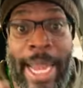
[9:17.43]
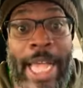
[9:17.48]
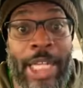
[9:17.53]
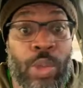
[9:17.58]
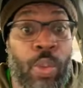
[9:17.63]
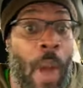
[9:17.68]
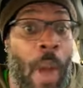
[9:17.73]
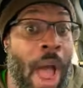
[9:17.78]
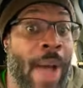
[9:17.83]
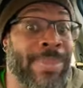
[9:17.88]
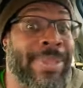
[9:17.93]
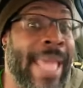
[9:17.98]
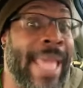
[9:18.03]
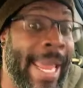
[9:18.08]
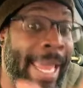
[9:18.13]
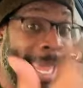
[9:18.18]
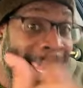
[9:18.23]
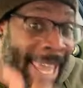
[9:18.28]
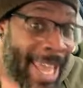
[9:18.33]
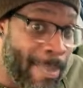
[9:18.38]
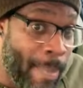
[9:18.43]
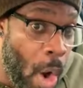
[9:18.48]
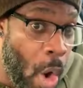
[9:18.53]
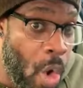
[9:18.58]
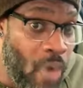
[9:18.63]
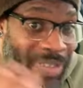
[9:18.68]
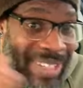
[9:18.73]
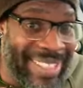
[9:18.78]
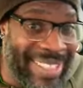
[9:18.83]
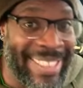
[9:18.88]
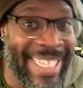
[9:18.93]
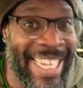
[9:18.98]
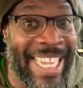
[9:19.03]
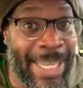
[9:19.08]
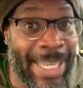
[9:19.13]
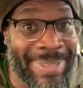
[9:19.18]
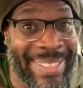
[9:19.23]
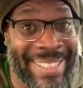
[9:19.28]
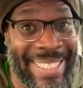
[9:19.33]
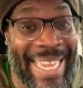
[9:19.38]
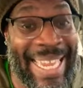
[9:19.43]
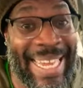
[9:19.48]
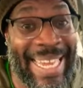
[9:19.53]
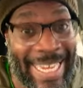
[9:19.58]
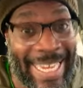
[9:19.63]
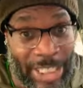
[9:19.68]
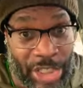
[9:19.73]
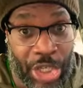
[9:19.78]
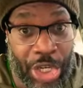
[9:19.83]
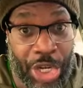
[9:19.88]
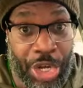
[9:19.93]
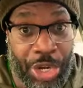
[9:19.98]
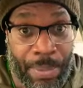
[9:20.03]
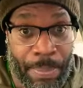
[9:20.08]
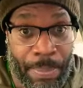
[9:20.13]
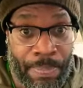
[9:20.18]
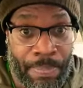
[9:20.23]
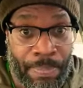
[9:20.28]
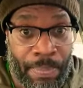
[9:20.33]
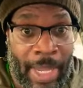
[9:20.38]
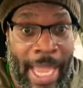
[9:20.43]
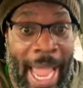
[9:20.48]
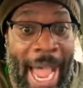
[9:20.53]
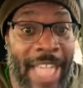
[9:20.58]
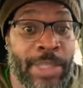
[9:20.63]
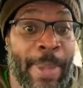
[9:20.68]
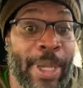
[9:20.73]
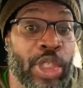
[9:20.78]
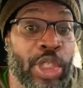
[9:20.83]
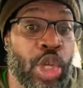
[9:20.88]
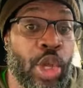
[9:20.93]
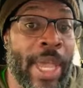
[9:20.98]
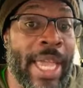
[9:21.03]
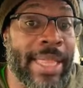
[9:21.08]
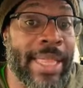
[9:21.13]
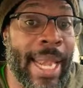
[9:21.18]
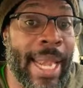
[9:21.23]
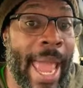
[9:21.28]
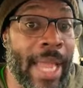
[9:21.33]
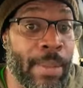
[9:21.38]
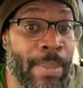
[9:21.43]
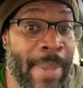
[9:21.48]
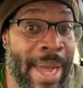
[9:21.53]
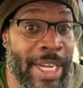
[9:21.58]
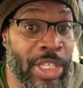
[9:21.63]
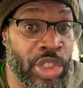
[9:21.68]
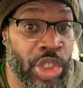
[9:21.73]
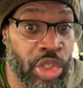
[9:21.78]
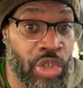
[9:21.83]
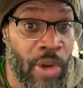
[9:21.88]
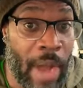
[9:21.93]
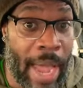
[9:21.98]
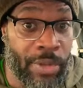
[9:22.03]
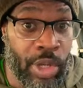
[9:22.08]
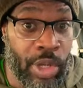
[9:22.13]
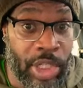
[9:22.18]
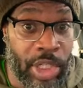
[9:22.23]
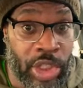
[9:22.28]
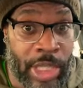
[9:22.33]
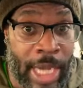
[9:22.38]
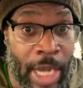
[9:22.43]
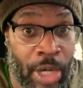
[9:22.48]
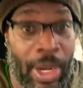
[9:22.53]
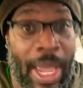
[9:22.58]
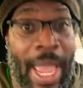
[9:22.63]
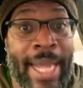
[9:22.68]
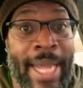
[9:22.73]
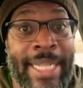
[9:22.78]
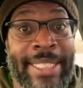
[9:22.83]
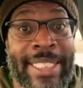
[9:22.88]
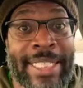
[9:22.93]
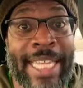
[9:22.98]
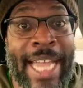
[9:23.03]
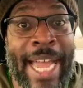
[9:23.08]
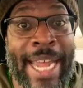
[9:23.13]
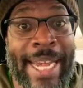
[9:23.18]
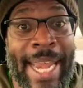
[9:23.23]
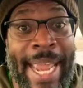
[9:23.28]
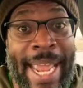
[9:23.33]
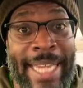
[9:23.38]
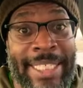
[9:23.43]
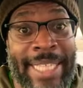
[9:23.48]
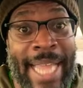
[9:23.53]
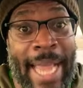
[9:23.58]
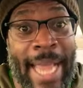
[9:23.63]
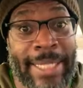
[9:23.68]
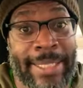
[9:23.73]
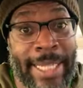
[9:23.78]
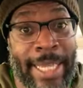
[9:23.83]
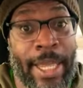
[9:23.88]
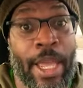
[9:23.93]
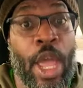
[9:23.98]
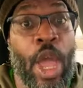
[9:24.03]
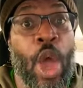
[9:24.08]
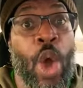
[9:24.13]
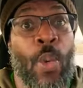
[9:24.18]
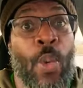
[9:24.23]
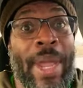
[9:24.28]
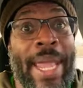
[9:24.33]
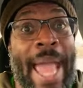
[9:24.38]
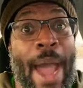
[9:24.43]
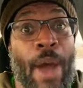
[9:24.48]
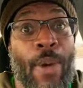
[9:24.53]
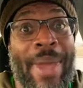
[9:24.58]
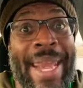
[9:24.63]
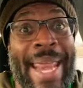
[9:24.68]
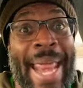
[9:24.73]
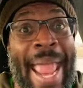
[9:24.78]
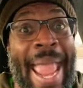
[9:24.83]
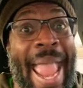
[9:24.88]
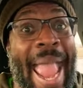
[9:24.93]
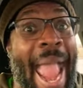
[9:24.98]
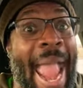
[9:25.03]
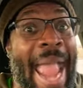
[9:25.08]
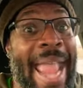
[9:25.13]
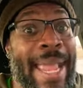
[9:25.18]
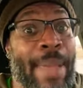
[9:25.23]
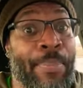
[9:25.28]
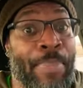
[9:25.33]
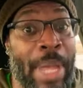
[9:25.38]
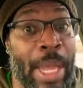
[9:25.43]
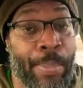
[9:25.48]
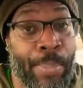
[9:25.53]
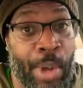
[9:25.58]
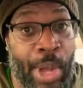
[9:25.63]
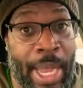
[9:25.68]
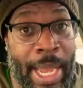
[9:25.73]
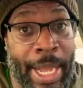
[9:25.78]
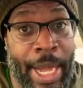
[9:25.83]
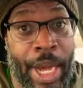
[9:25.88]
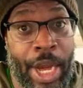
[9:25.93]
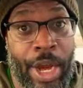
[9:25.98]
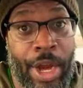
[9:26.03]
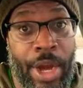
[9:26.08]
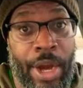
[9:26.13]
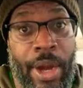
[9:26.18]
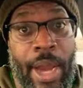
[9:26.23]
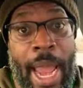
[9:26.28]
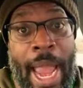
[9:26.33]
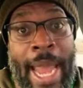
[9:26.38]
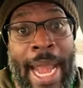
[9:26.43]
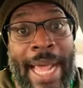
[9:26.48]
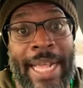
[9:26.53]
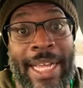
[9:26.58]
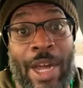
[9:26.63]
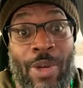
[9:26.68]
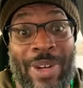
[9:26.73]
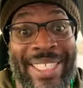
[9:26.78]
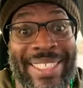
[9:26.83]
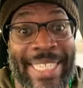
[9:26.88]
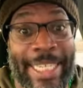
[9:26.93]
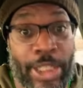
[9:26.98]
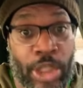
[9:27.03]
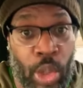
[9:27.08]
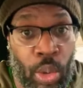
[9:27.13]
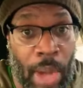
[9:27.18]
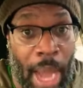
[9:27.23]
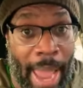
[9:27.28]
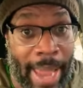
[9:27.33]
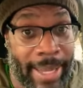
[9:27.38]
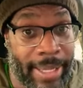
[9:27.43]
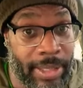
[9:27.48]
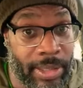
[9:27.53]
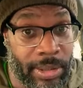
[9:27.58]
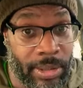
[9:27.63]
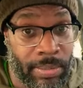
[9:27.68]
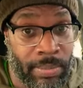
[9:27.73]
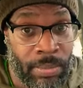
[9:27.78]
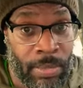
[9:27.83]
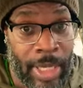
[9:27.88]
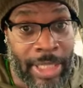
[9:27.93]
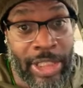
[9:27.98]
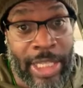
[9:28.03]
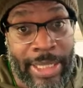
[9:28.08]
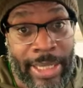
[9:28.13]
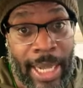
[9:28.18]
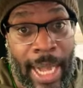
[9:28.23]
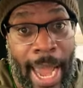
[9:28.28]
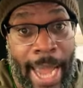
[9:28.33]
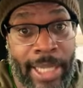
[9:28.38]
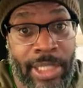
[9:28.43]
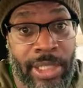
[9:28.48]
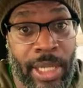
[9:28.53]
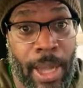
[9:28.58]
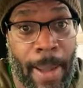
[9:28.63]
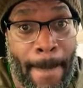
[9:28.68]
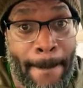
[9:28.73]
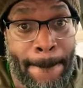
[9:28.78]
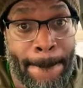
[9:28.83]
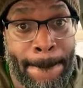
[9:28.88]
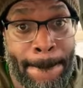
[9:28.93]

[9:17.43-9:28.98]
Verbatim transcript: That's why I'm taking him over CMC this year. Guys, make sure you hit the like button and subscribe to this channel. This is cutting edge content. We got we didn't hit eight people in here, and I only see two likes. Let's get the likes up.